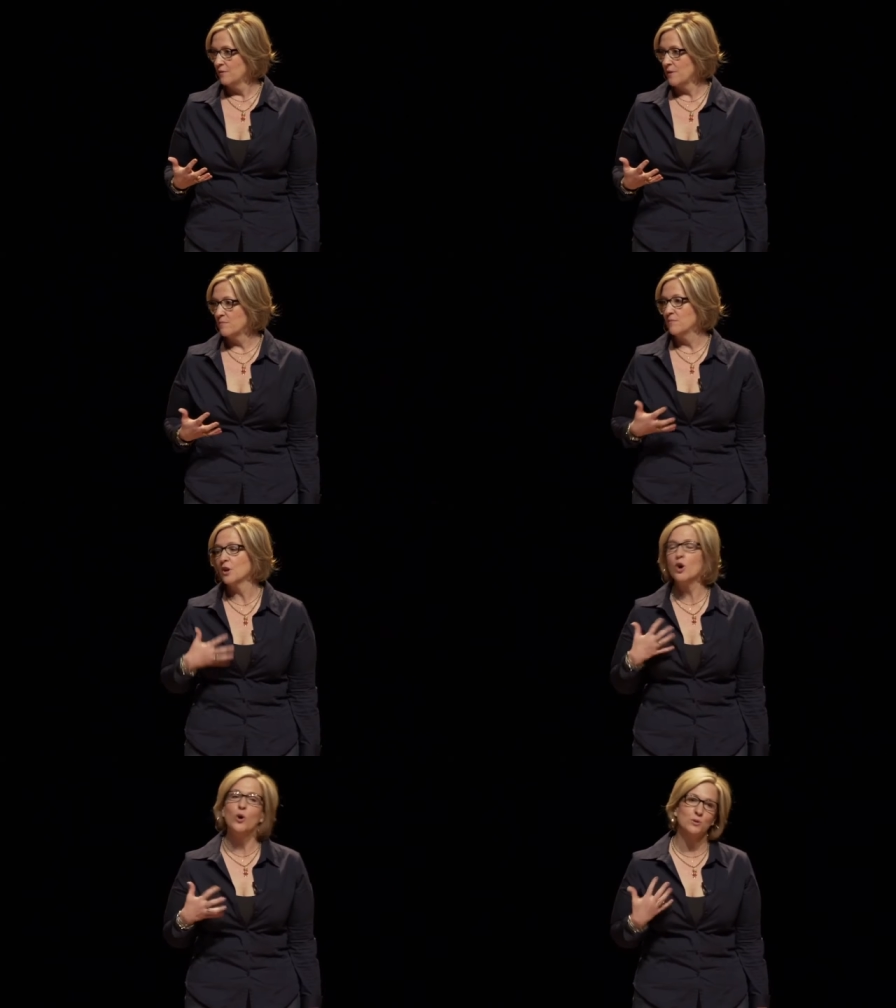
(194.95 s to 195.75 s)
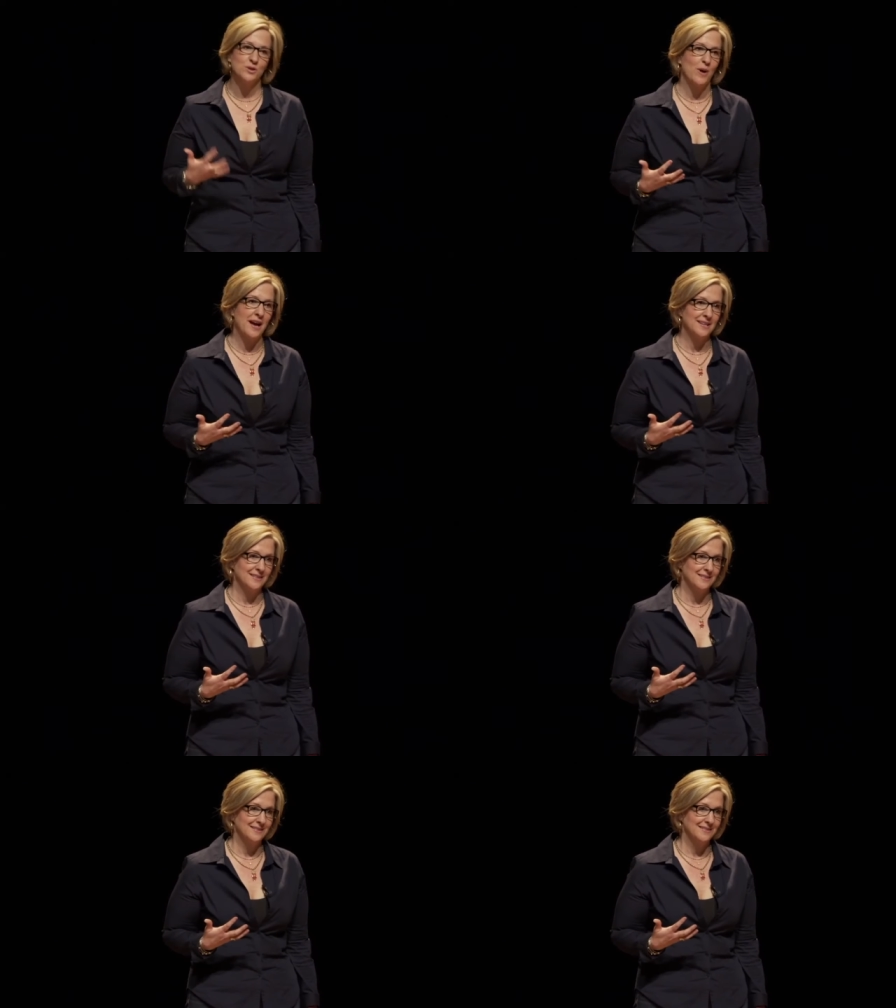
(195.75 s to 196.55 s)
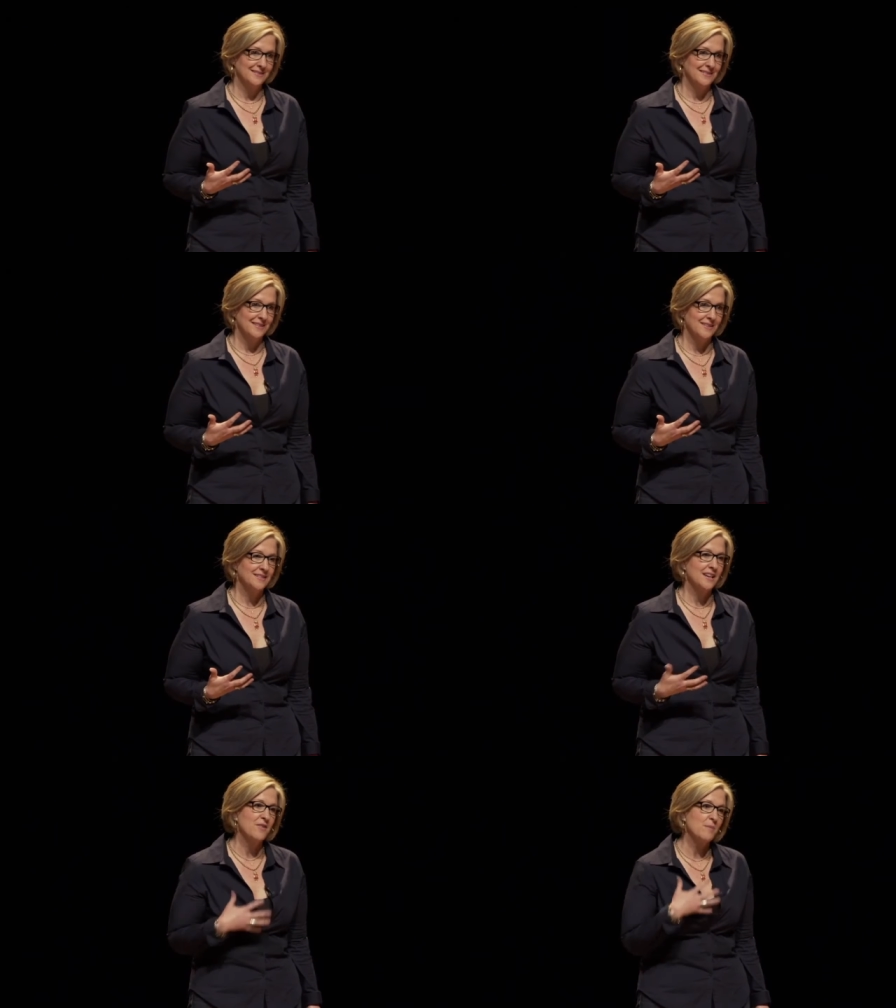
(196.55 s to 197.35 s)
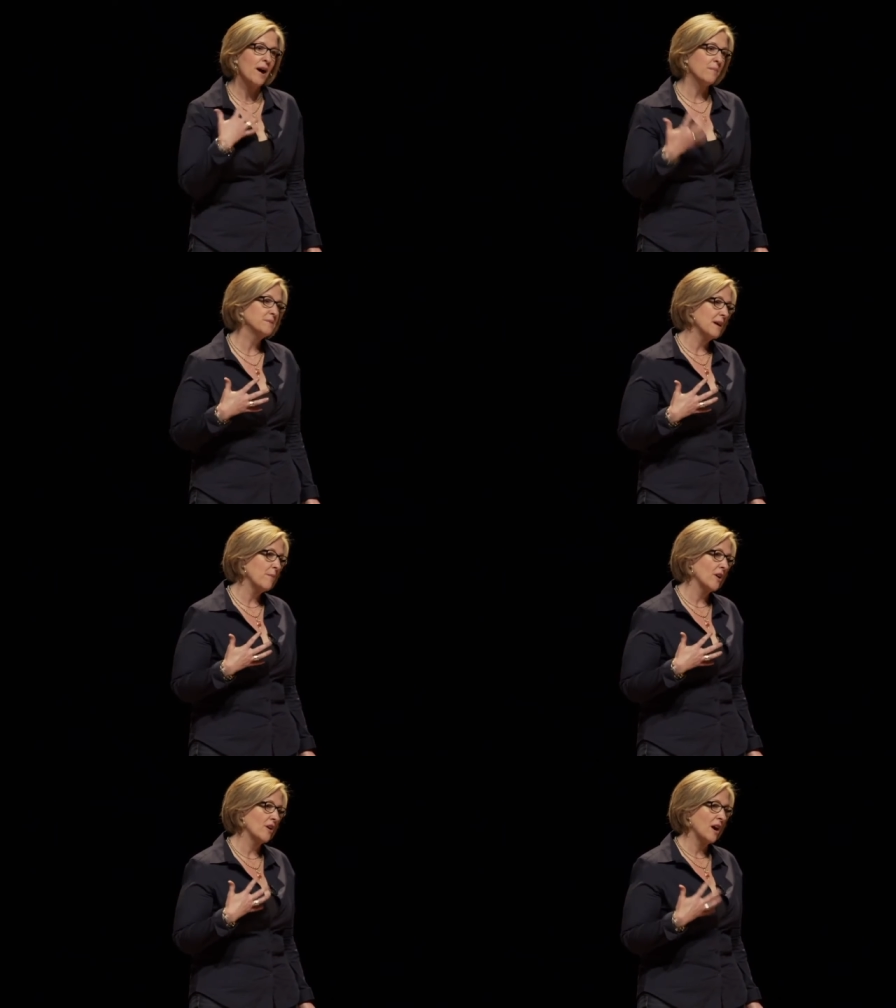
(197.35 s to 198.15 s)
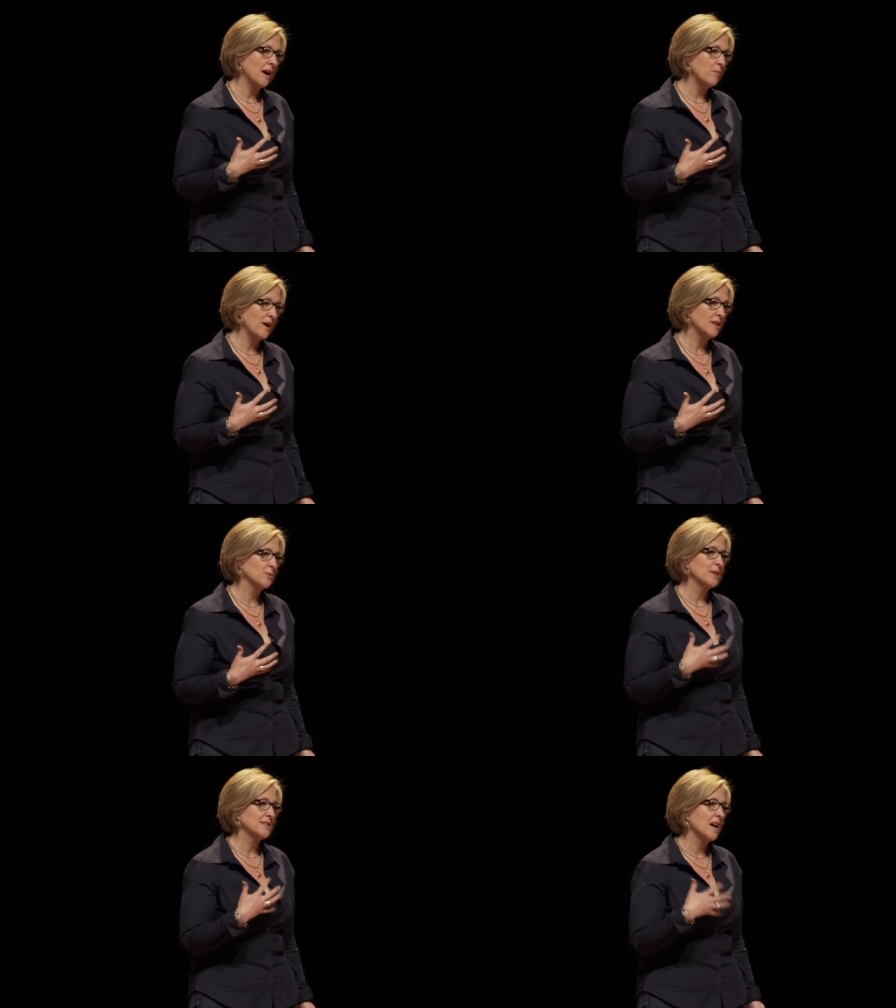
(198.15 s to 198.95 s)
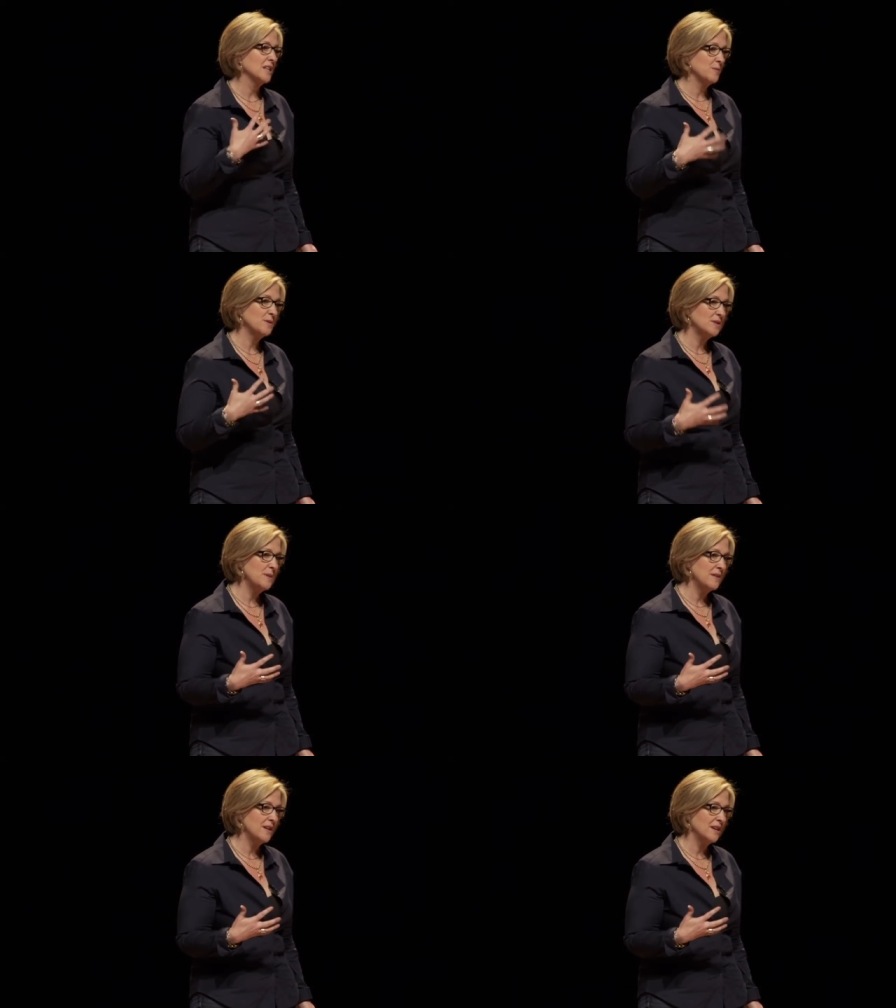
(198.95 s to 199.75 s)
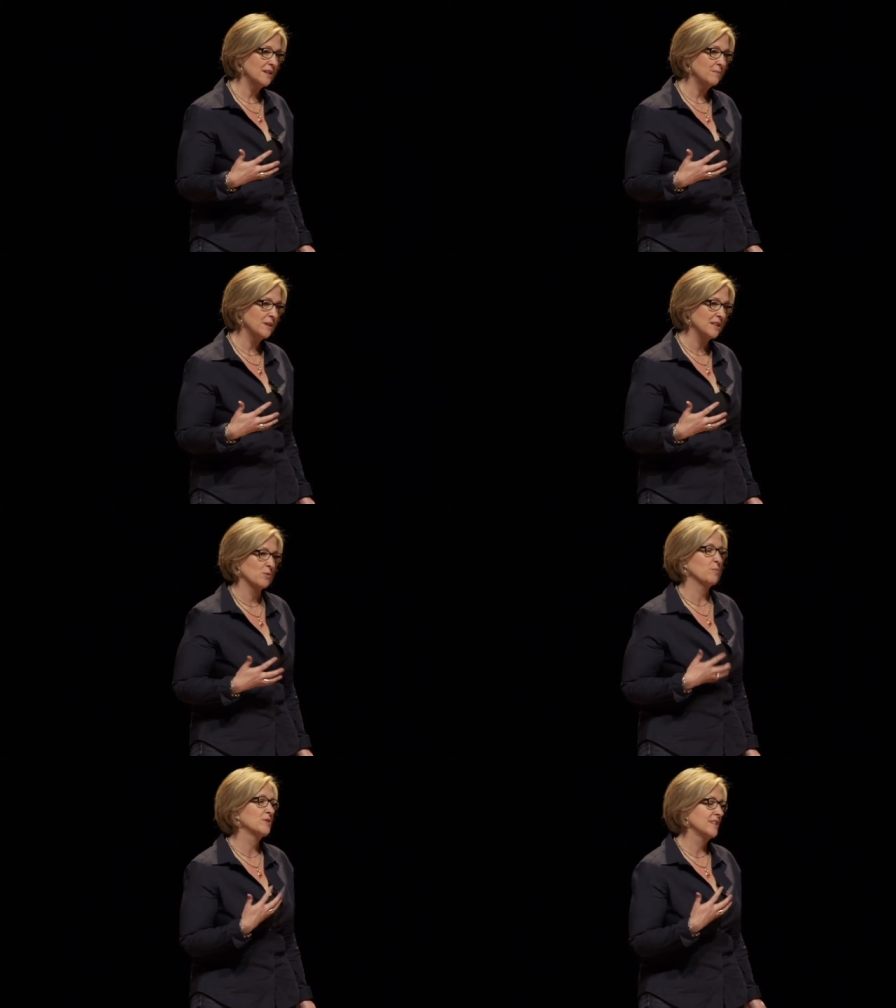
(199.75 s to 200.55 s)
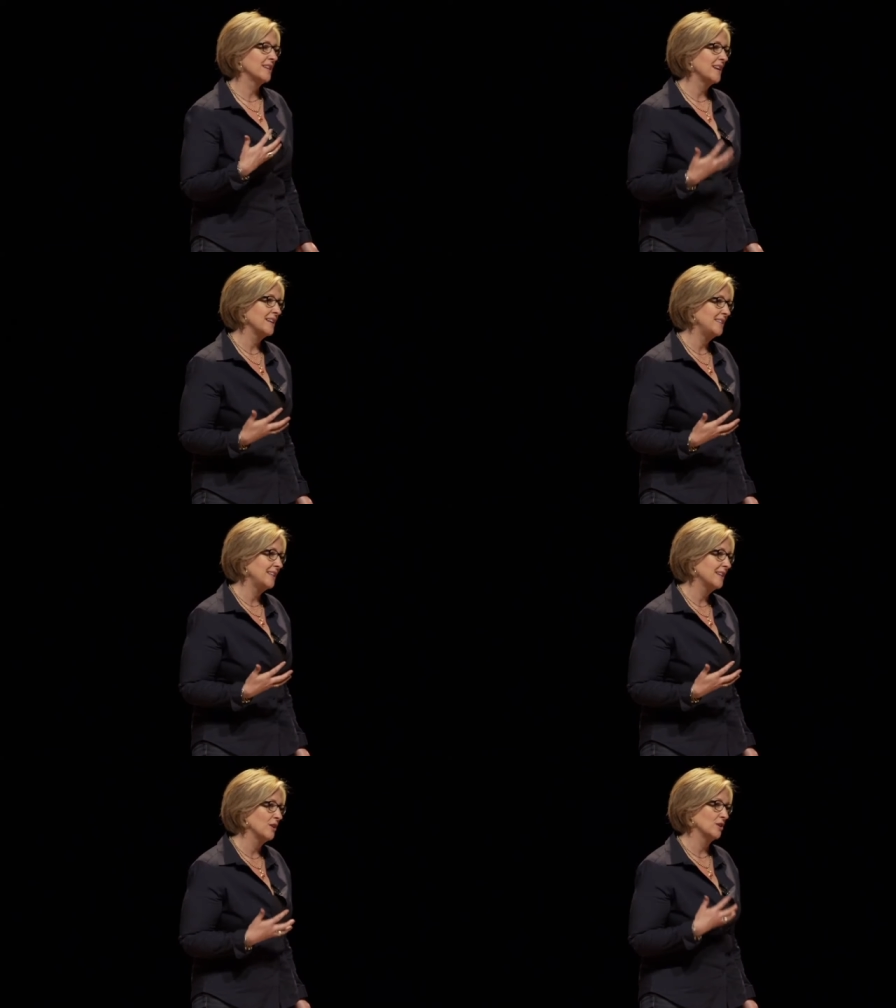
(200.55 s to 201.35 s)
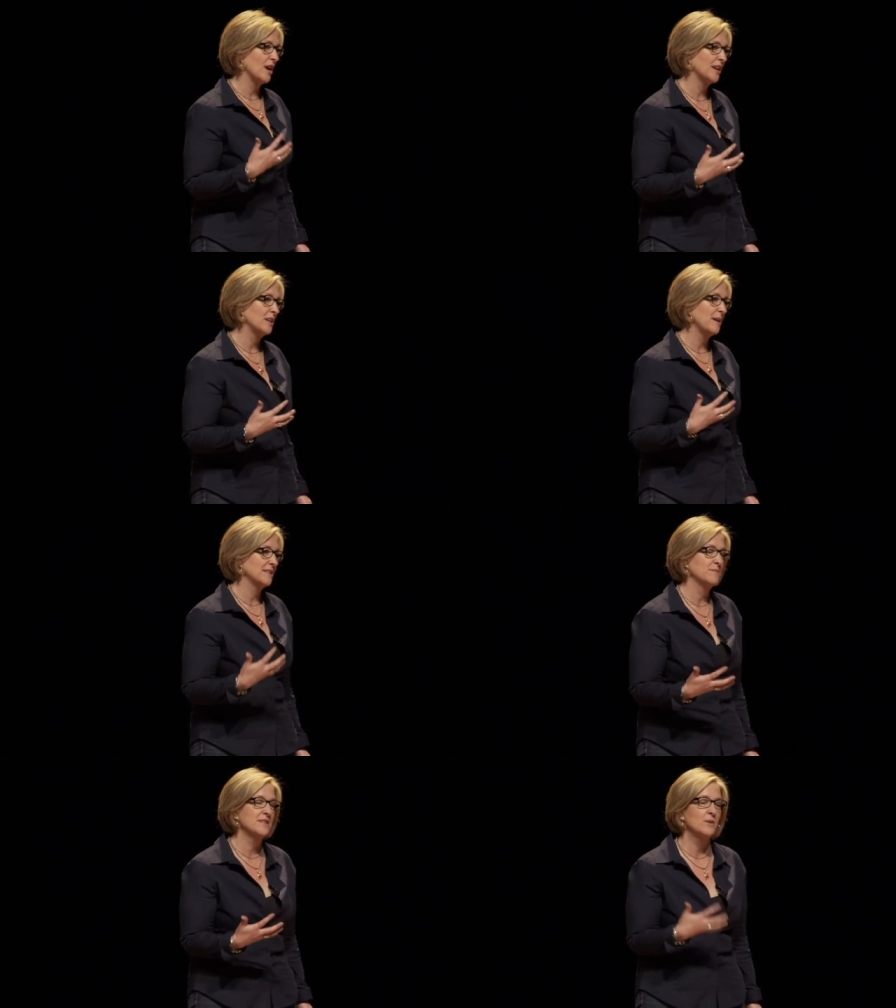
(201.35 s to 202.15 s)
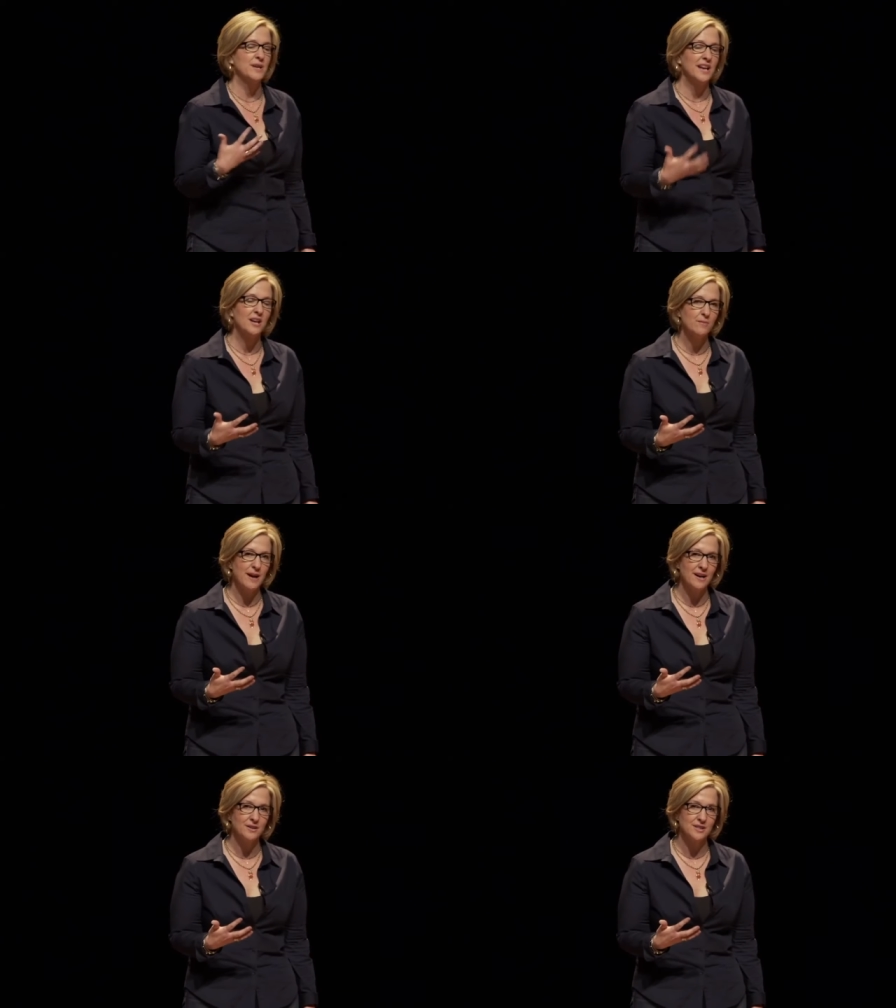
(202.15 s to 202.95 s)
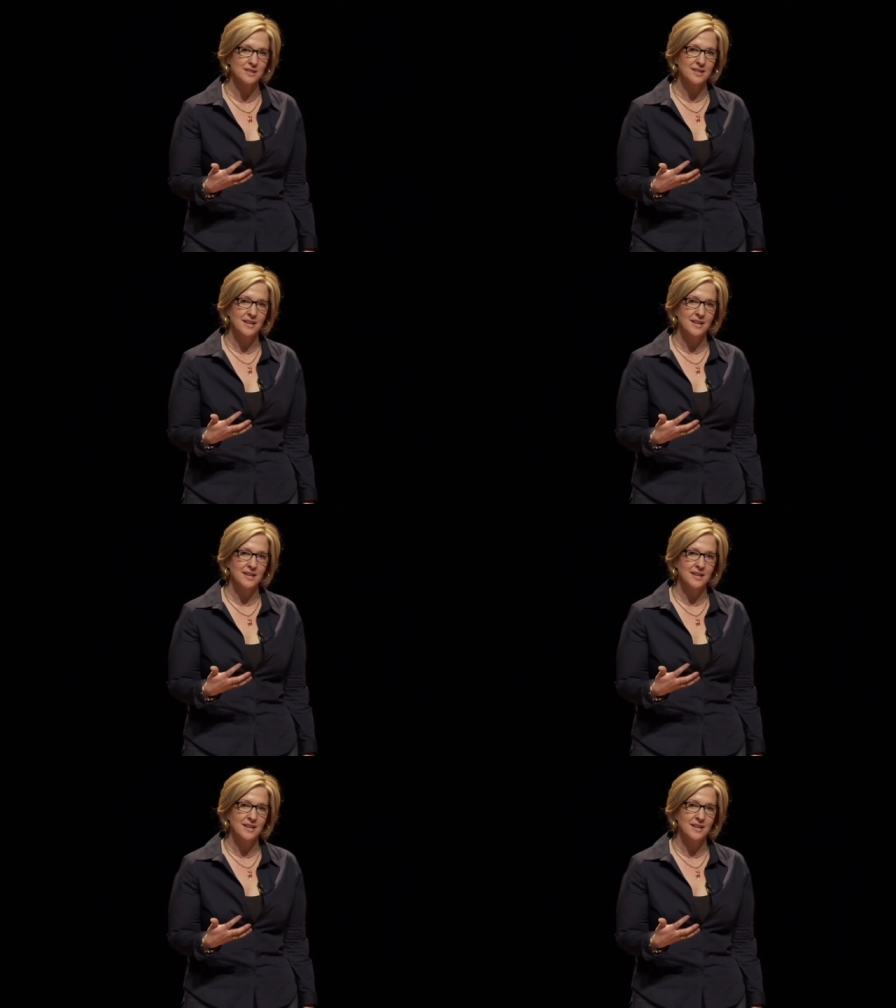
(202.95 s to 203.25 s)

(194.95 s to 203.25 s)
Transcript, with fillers: from the cold sweat, the stuff that pops up on our eyebrows when it's not supposed to be there because we're presenting an idea or talking about something that we care about,